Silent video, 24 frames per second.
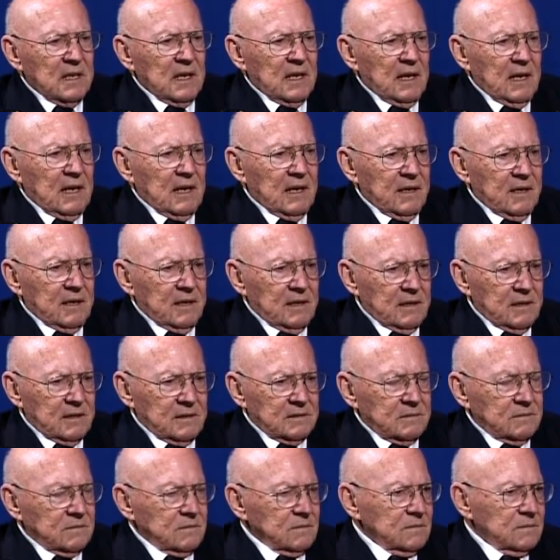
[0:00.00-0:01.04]
and
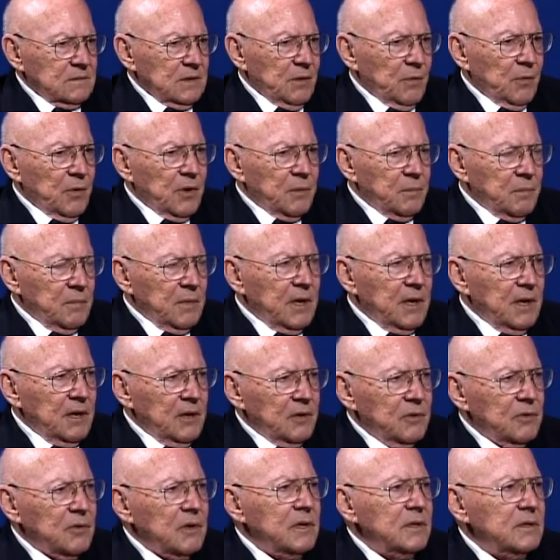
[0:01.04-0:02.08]
there weren't many
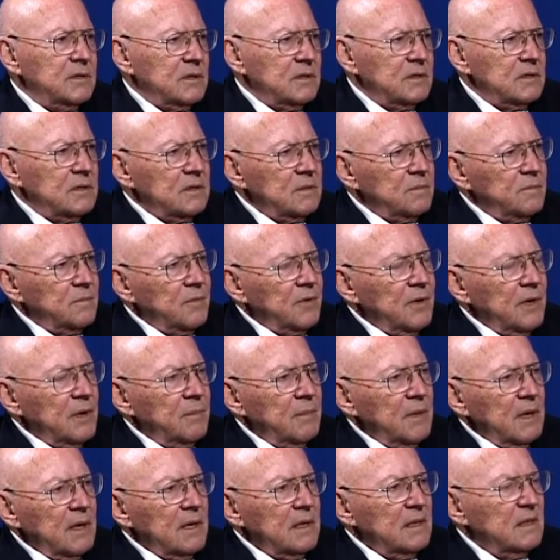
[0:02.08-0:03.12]
choices in
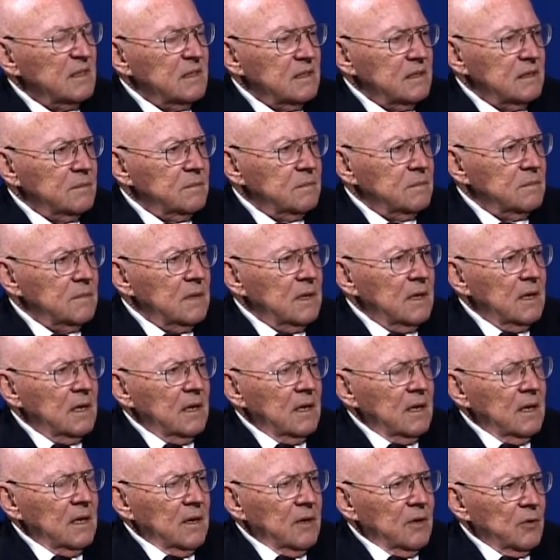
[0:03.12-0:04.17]
pre-med, and
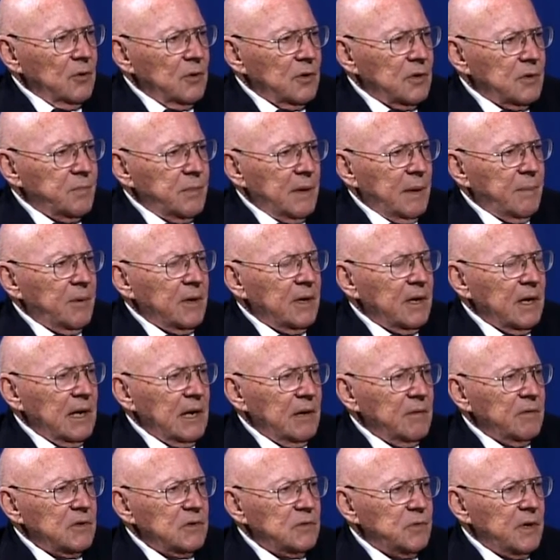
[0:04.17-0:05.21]
George Pepperdine
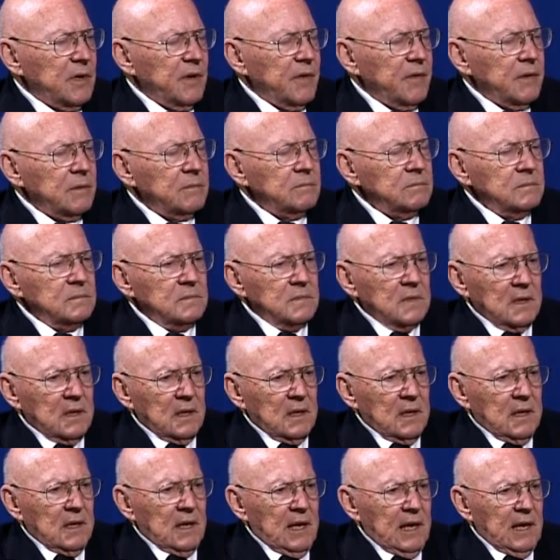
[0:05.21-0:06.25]
was one of them,
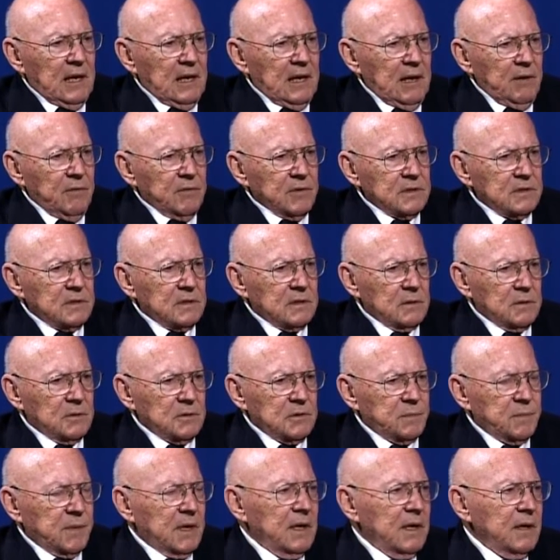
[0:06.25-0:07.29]
and he was close
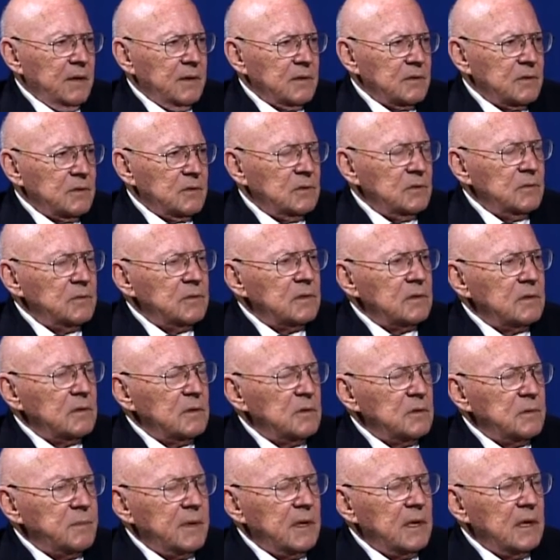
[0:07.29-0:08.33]
by, the school was close
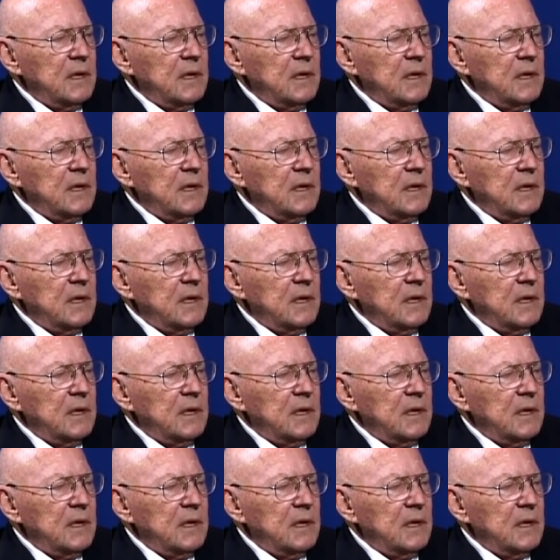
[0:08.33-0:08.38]
by.